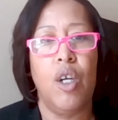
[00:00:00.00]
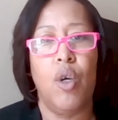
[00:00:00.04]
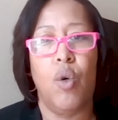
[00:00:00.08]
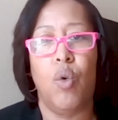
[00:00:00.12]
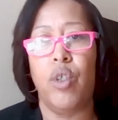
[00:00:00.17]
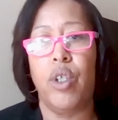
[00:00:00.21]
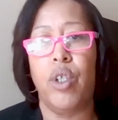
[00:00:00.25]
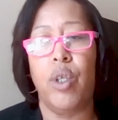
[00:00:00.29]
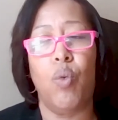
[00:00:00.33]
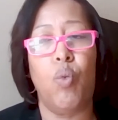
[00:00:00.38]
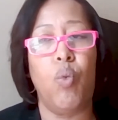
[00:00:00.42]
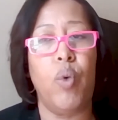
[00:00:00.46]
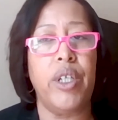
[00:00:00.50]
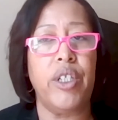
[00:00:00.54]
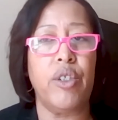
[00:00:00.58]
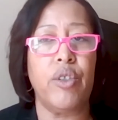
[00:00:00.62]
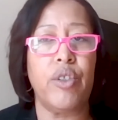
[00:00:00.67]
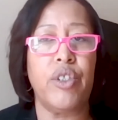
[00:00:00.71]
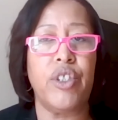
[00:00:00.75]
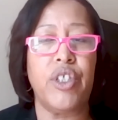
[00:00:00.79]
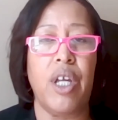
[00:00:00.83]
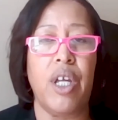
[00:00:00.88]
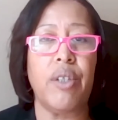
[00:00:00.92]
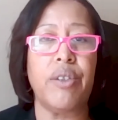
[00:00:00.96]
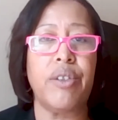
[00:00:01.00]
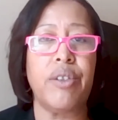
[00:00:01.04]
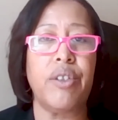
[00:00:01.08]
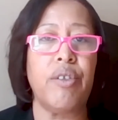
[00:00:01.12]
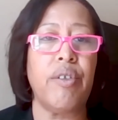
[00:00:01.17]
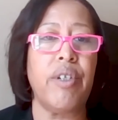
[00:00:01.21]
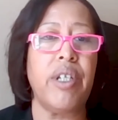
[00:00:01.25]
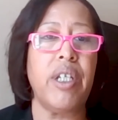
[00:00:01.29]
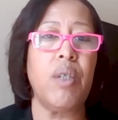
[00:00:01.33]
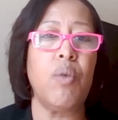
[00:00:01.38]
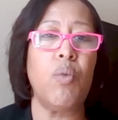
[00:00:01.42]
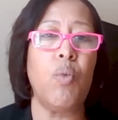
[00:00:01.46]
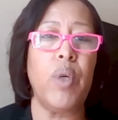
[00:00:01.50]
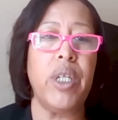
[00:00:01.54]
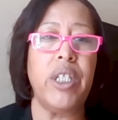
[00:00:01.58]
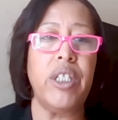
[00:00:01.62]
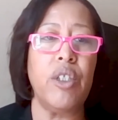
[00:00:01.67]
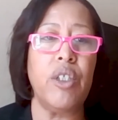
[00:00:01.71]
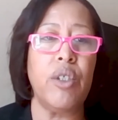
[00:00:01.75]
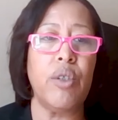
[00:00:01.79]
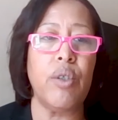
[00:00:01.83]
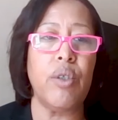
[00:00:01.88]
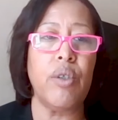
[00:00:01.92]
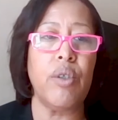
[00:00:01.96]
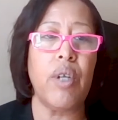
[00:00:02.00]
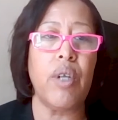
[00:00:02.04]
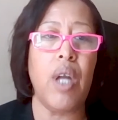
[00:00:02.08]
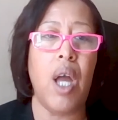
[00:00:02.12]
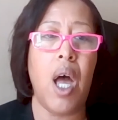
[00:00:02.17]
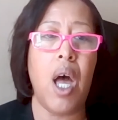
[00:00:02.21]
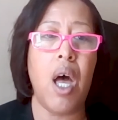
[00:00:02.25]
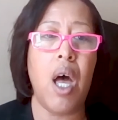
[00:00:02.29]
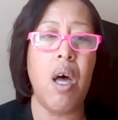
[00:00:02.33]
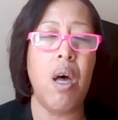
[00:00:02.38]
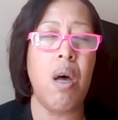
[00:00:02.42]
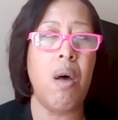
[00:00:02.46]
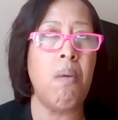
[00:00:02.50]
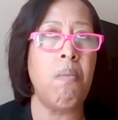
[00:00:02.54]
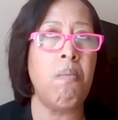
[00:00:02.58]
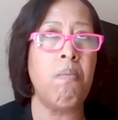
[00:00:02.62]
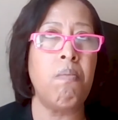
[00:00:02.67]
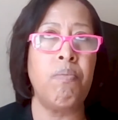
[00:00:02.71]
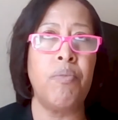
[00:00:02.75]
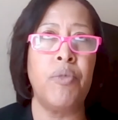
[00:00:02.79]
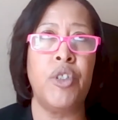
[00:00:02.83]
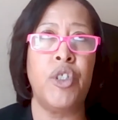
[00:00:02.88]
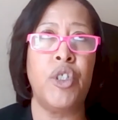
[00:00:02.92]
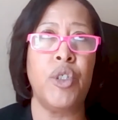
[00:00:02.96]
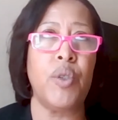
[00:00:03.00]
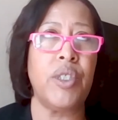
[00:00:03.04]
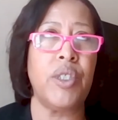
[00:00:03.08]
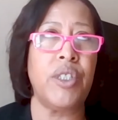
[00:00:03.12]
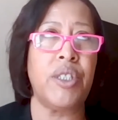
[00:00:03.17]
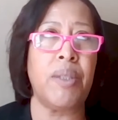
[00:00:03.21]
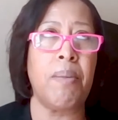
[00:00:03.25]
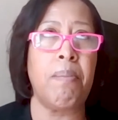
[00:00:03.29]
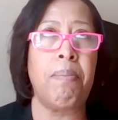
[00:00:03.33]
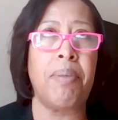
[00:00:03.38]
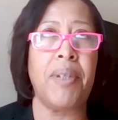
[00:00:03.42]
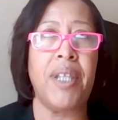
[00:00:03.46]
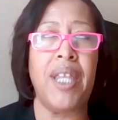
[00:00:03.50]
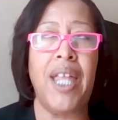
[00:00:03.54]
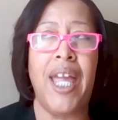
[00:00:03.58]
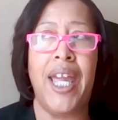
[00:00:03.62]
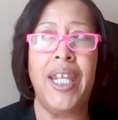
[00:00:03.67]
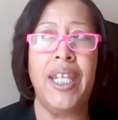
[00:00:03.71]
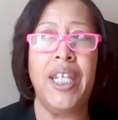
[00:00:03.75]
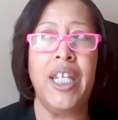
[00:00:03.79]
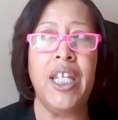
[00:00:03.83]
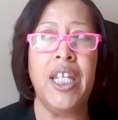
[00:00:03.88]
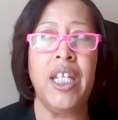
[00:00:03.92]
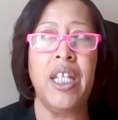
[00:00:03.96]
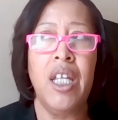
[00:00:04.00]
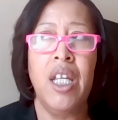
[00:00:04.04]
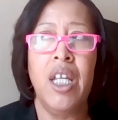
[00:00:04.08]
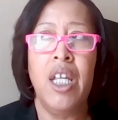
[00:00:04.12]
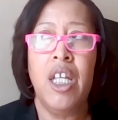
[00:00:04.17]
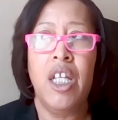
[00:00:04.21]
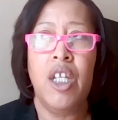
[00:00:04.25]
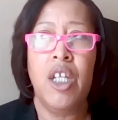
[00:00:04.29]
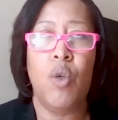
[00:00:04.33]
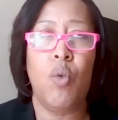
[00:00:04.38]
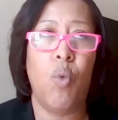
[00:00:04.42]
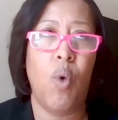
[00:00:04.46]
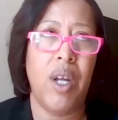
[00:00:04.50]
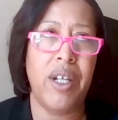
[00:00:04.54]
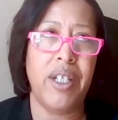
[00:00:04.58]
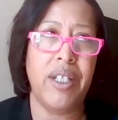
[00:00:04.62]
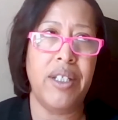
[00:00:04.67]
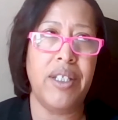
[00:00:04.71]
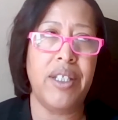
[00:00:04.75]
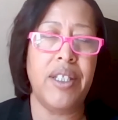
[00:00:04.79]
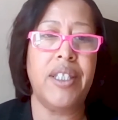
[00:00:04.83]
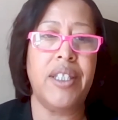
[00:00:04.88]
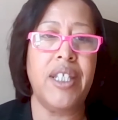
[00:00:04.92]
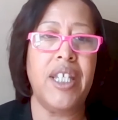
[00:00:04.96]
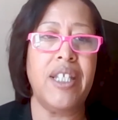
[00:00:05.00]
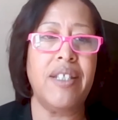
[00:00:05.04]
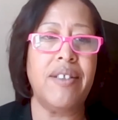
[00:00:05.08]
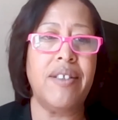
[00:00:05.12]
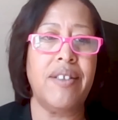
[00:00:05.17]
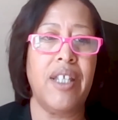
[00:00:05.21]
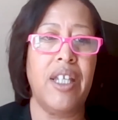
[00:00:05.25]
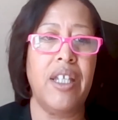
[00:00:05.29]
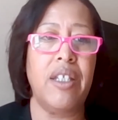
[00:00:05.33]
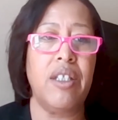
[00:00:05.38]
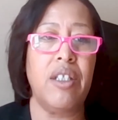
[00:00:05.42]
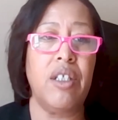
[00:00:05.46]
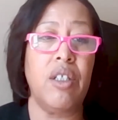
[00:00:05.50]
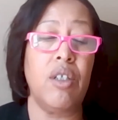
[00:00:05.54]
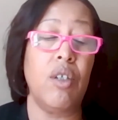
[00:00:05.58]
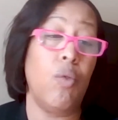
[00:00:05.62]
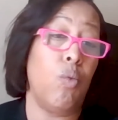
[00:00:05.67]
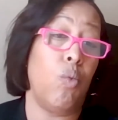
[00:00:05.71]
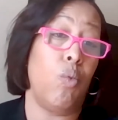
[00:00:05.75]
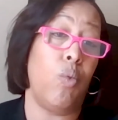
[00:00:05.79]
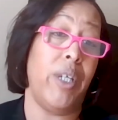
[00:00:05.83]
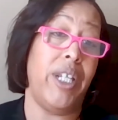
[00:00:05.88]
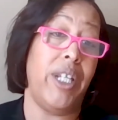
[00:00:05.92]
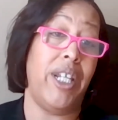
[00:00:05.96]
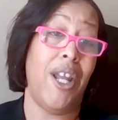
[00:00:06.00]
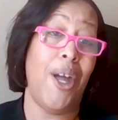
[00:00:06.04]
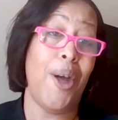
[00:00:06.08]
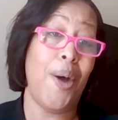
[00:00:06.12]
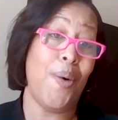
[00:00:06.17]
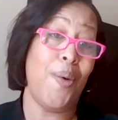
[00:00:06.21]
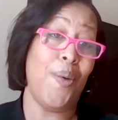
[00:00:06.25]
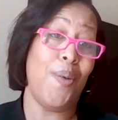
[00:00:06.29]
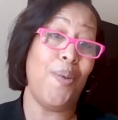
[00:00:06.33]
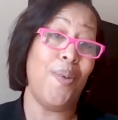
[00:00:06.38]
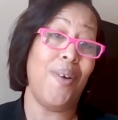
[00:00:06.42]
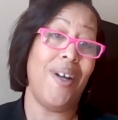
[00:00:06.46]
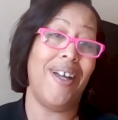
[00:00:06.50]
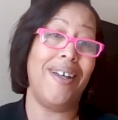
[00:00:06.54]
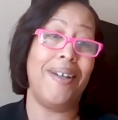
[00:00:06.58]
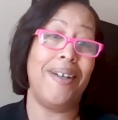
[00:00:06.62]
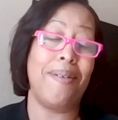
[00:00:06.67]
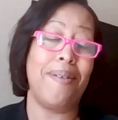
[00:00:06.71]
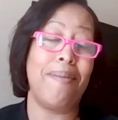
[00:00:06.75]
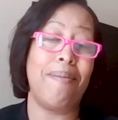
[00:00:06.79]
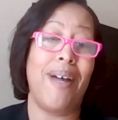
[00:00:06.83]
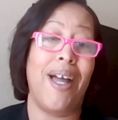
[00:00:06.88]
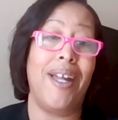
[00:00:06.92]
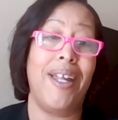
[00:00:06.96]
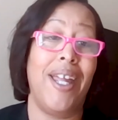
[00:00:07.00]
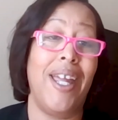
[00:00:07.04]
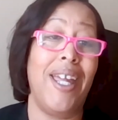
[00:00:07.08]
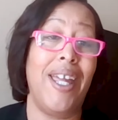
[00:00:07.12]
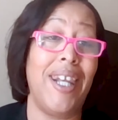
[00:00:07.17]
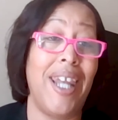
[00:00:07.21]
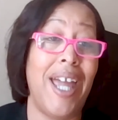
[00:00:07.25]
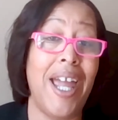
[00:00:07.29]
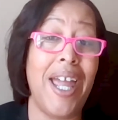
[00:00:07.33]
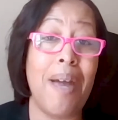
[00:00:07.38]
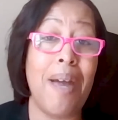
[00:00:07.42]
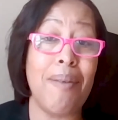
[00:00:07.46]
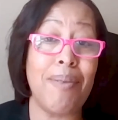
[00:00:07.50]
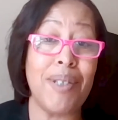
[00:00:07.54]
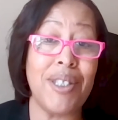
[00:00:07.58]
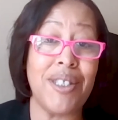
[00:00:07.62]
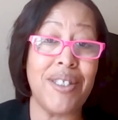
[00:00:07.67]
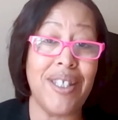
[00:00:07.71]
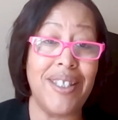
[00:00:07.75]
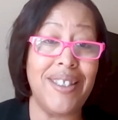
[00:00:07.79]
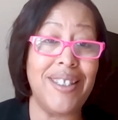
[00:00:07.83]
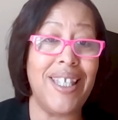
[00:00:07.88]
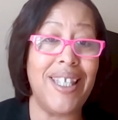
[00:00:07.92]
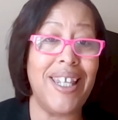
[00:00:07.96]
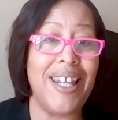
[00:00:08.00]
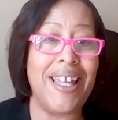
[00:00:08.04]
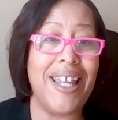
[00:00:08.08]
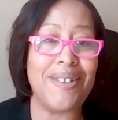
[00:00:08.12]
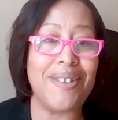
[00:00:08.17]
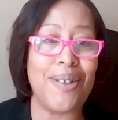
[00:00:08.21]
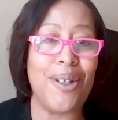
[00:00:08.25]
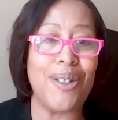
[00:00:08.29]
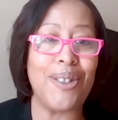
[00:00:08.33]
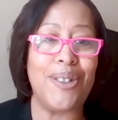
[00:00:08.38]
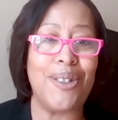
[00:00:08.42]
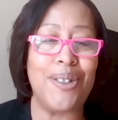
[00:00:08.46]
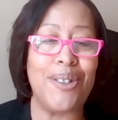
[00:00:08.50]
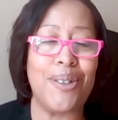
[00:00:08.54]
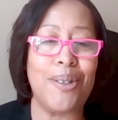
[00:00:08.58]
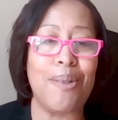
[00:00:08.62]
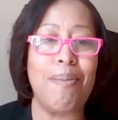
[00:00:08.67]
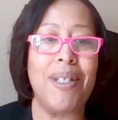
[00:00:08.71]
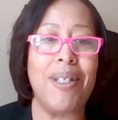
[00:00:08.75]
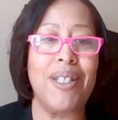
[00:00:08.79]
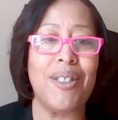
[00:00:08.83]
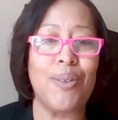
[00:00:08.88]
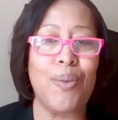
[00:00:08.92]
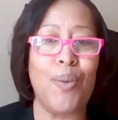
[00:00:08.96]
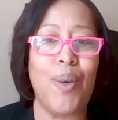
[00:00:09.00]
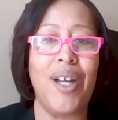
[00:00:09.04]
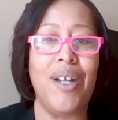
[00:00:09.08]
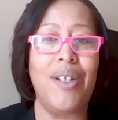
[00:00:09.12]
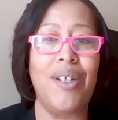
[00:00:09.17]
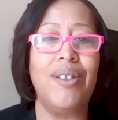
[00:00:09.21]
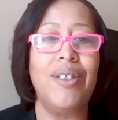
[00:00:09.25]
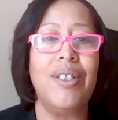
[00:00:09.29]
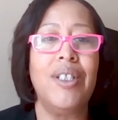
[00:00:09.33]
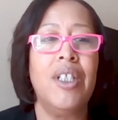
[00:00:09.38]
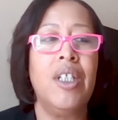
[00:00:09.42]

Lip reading: When you're sheltering, when you're doing some planning, one of the things that we know, and I have a son that has autism as well,